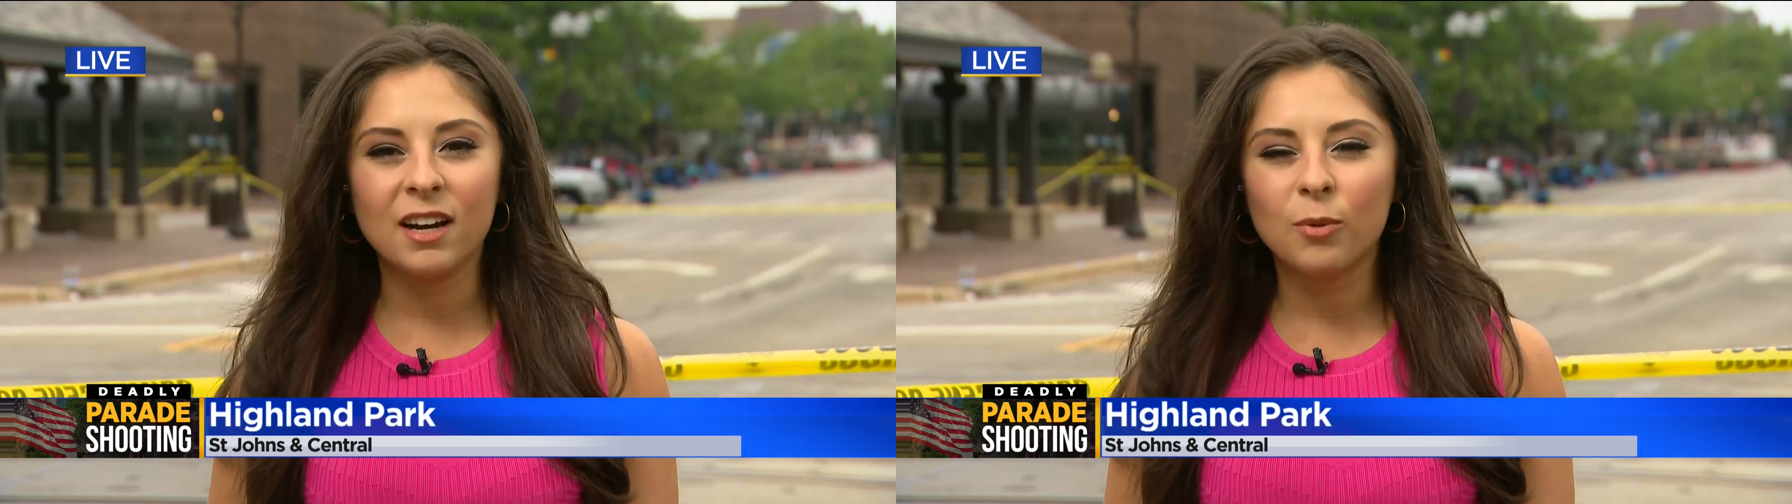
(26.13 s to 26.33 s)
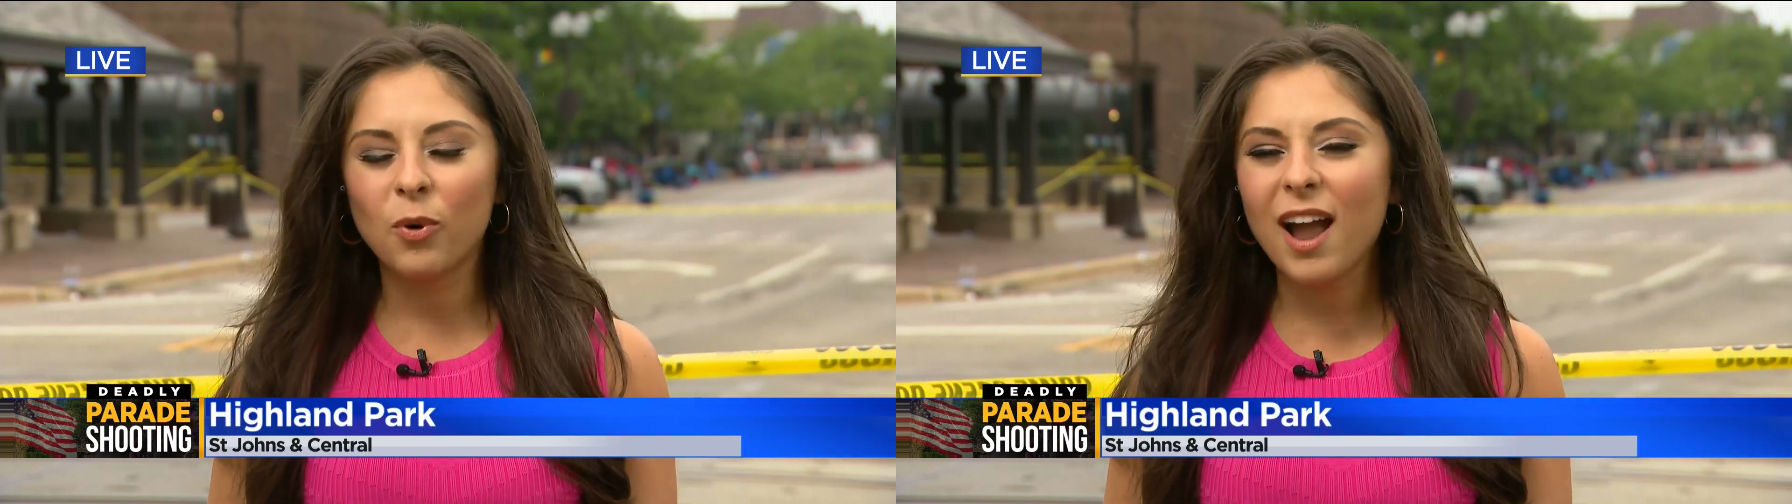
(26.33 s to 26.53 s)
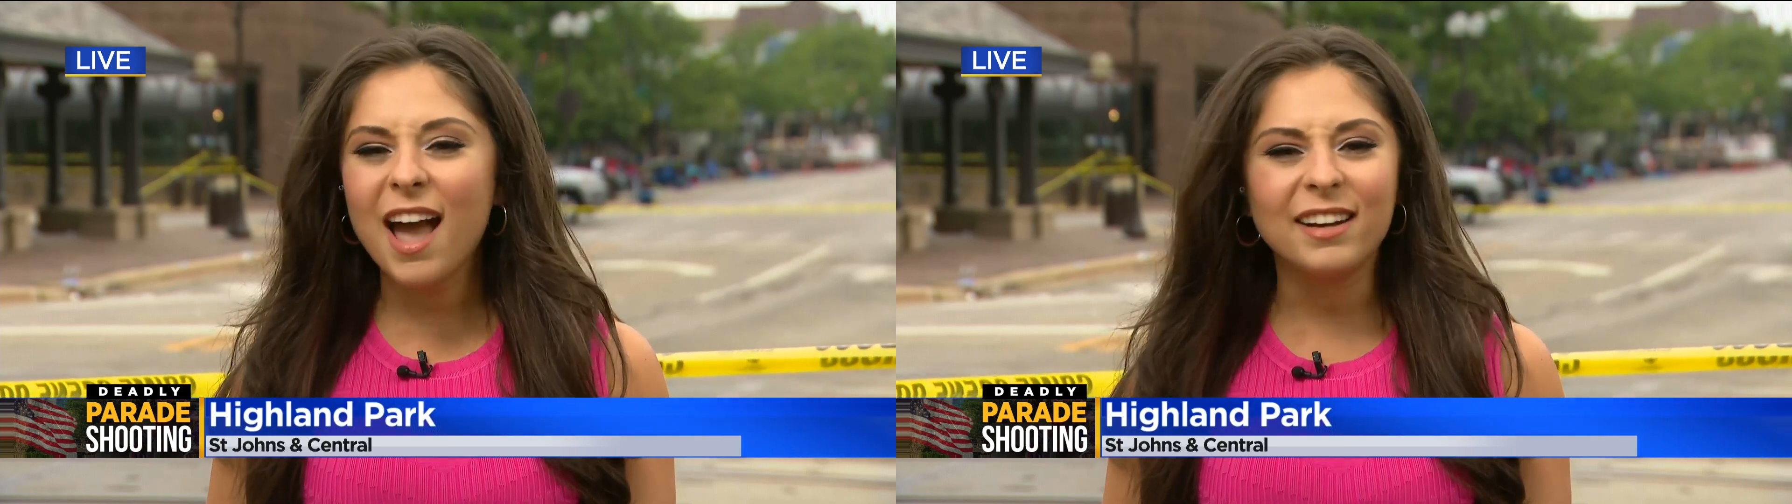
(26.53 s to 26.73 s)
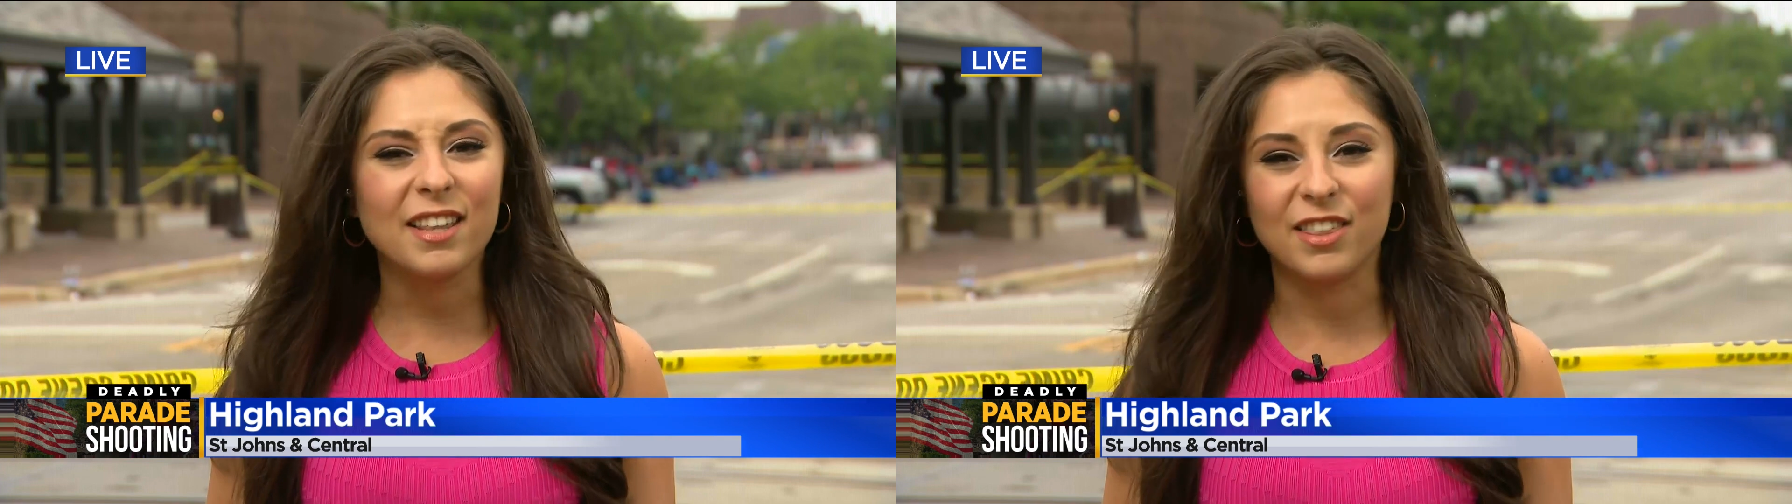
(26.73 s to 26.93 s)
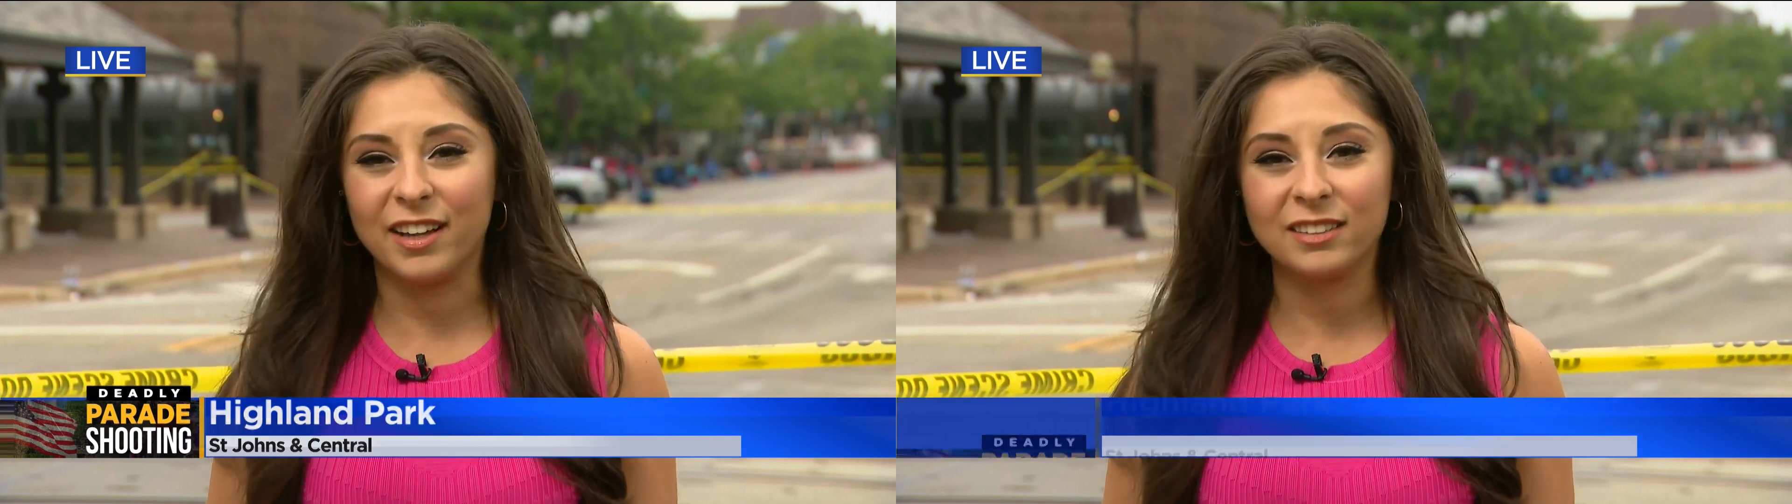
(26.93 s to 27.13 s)
were
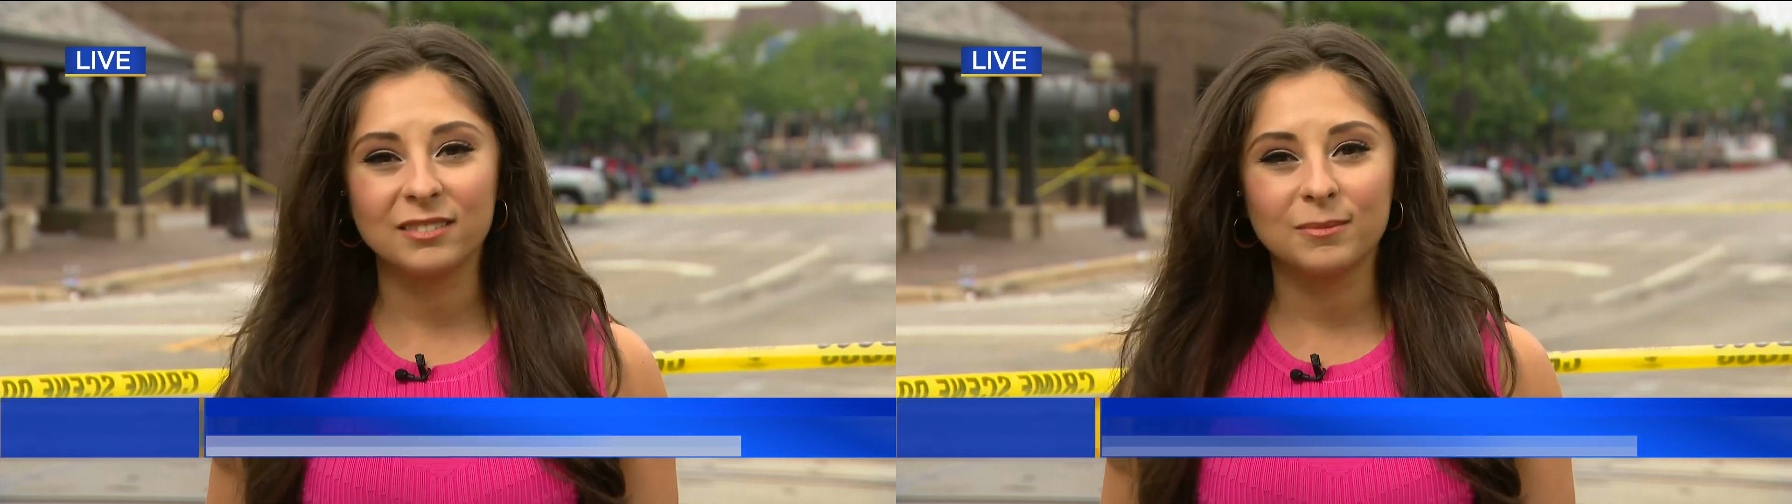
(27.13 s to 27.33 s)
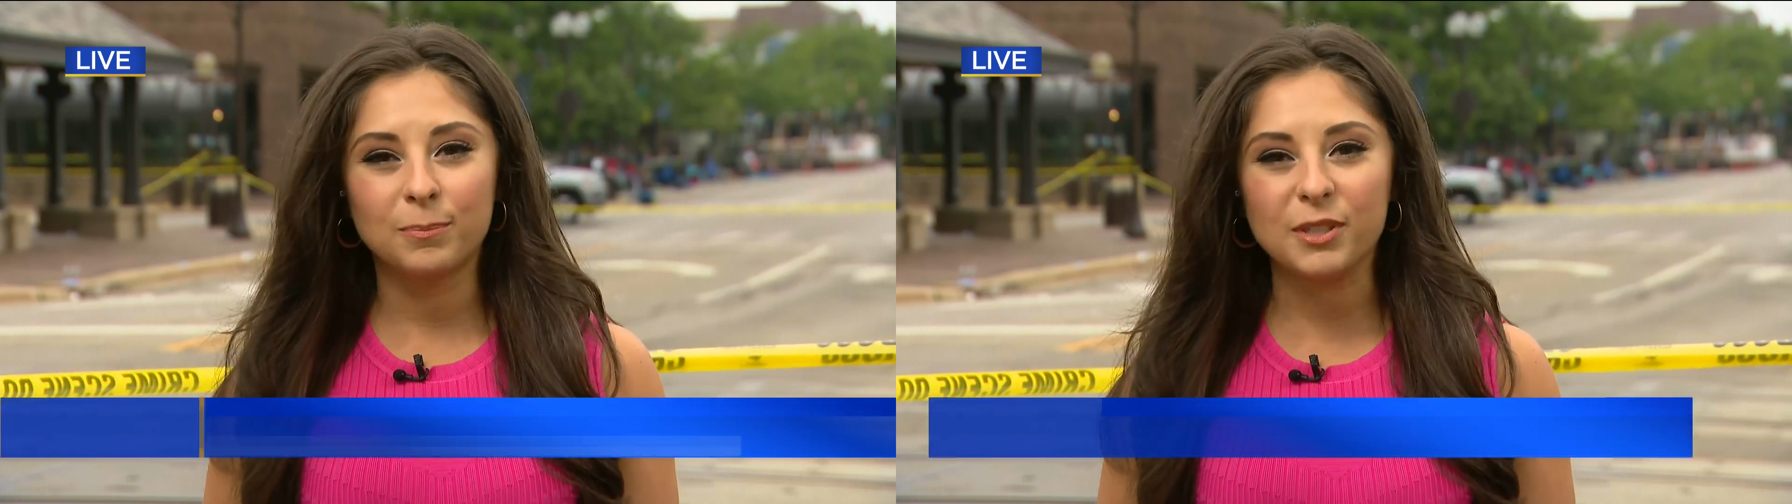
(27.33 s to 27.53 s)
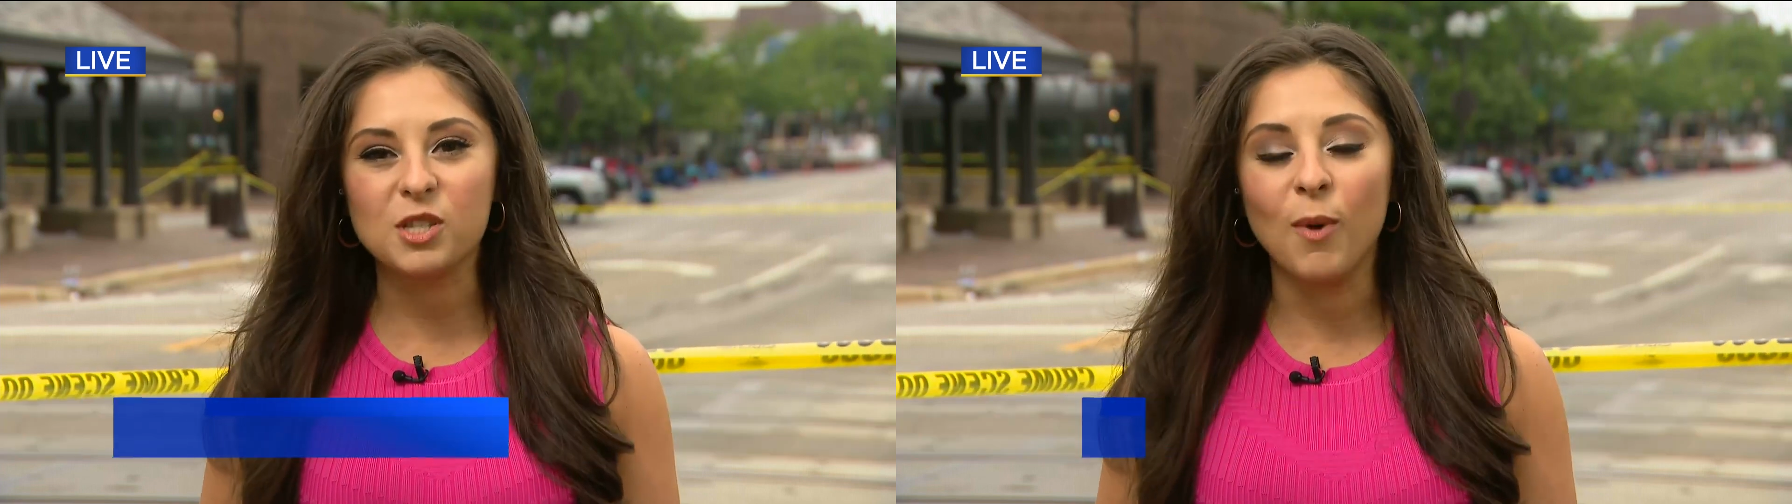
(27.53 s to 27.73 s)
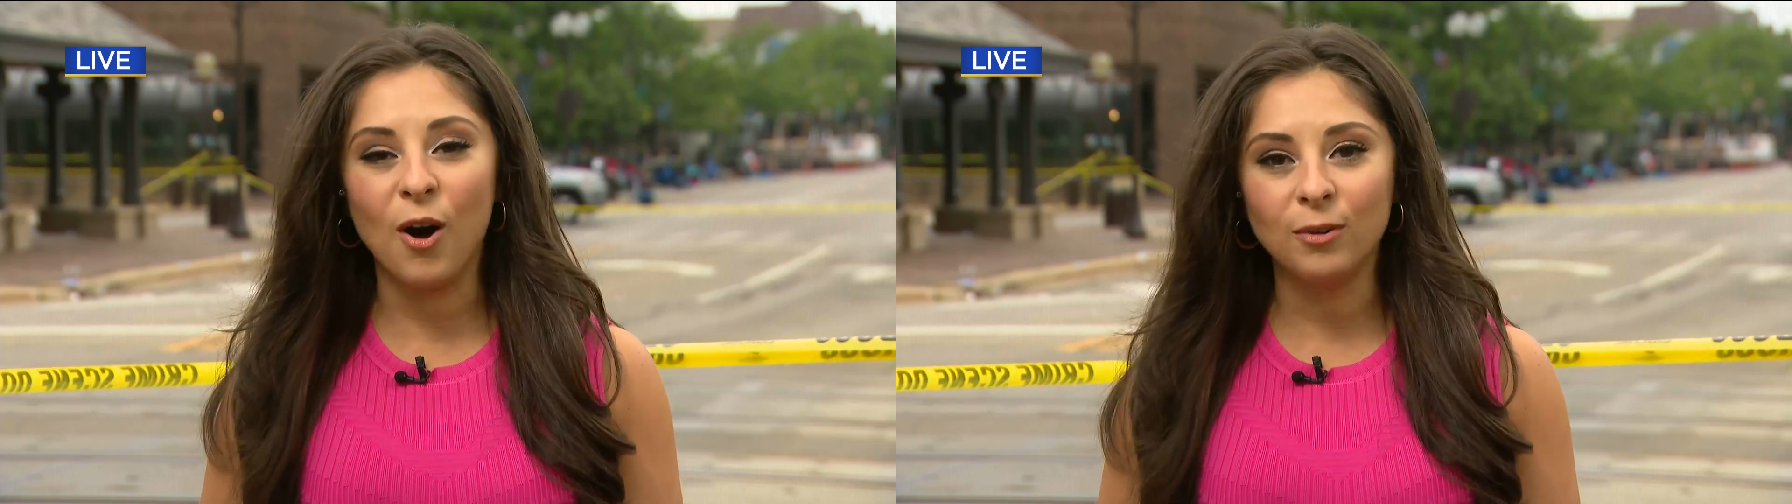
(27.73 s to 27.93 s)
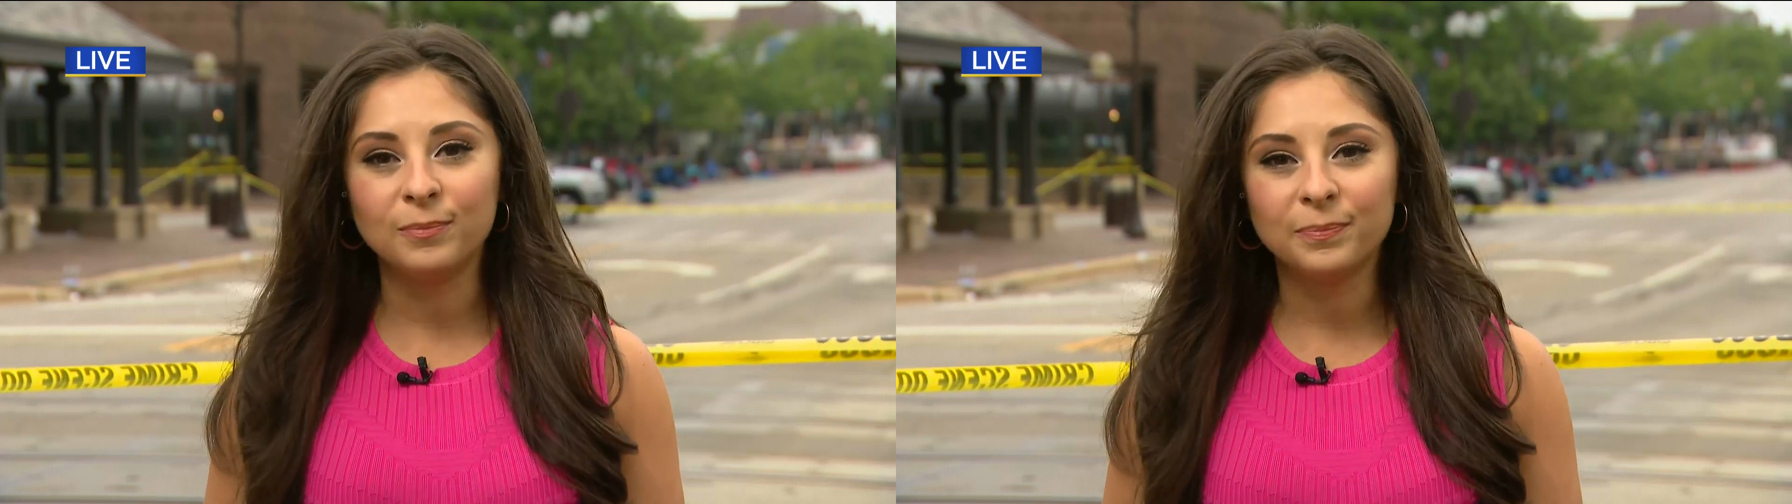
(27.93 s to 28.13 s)
anything but small.